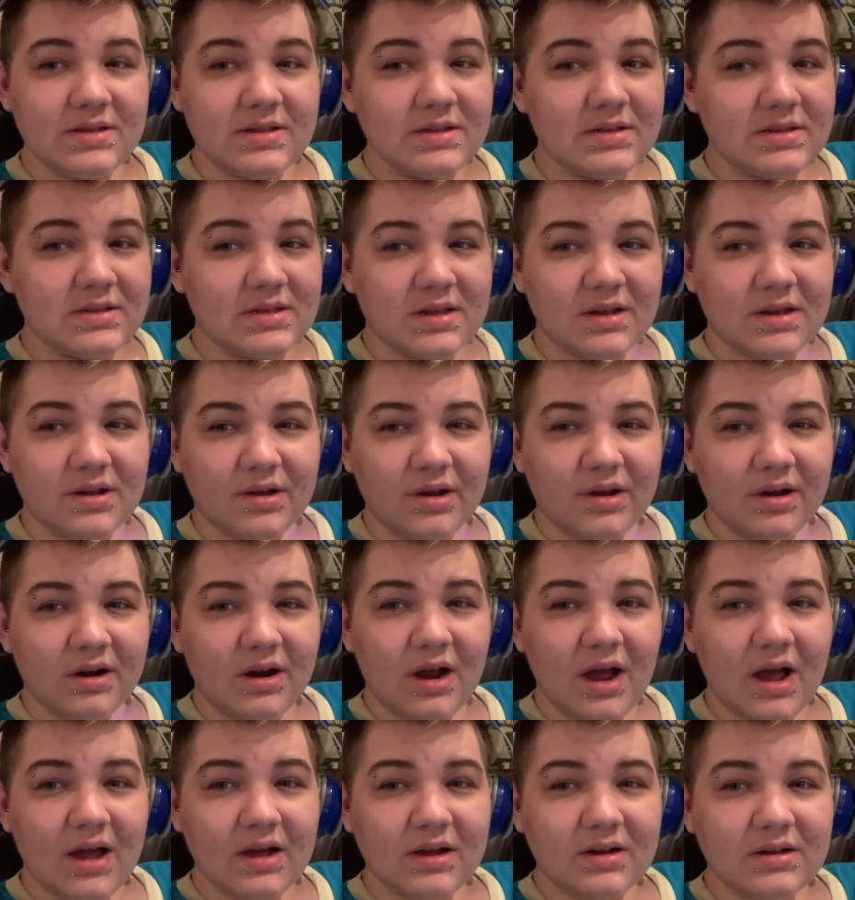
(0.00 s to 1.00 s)
is
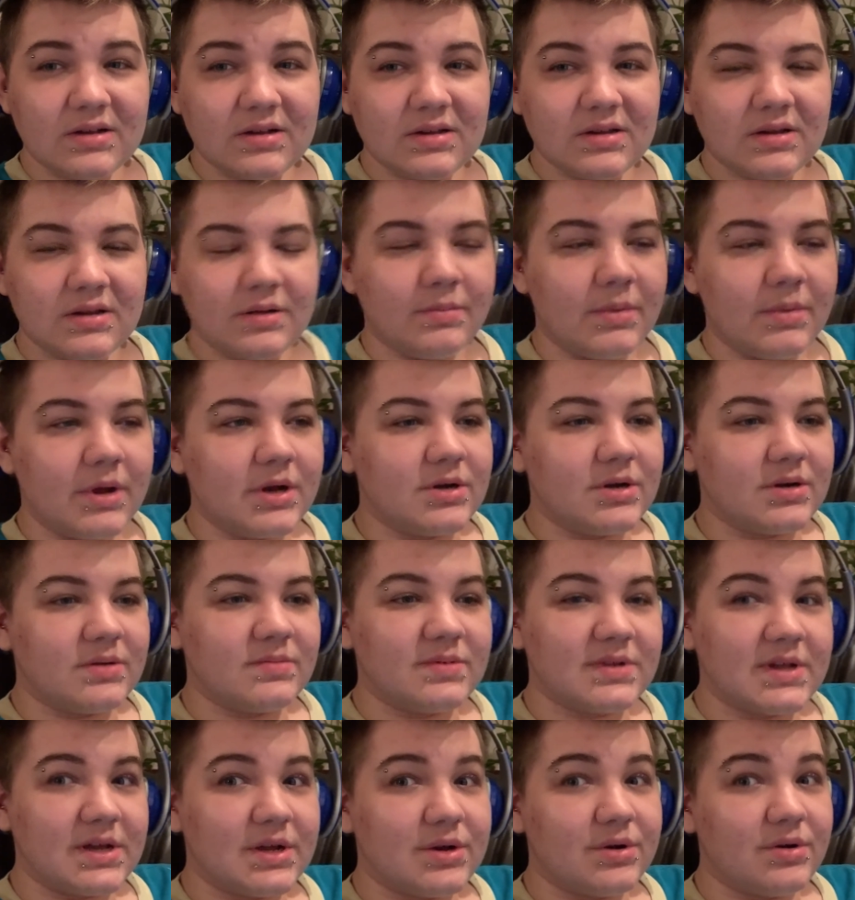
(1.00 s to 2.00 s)
incorrect. My dream's
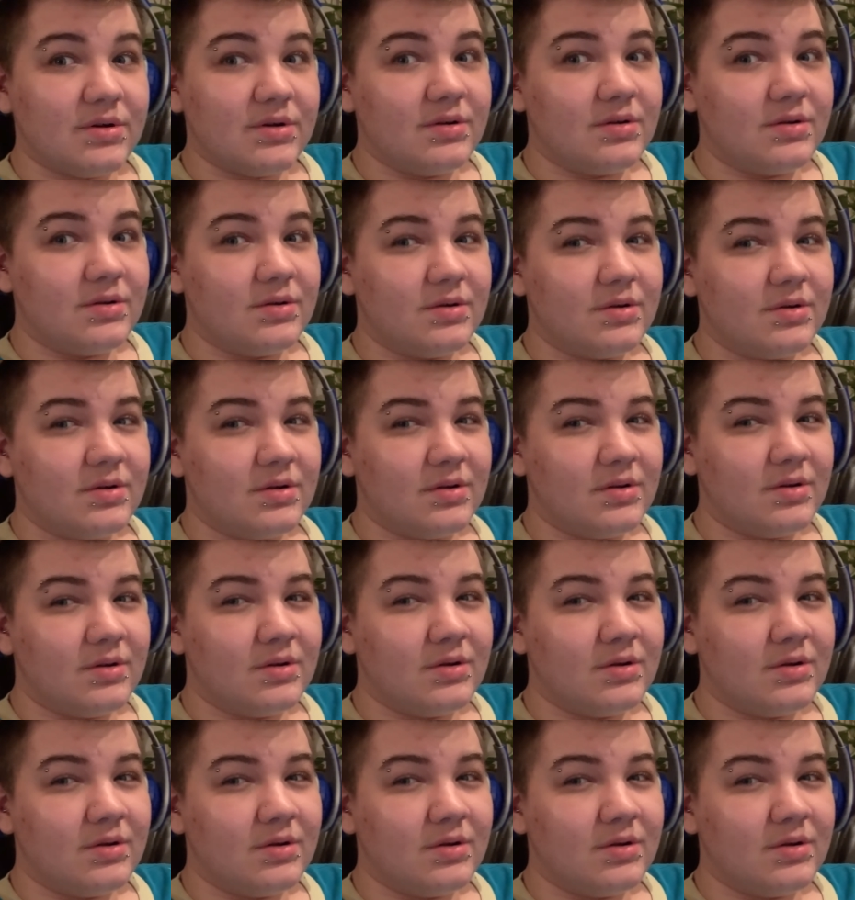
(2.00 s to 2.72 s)
like, no,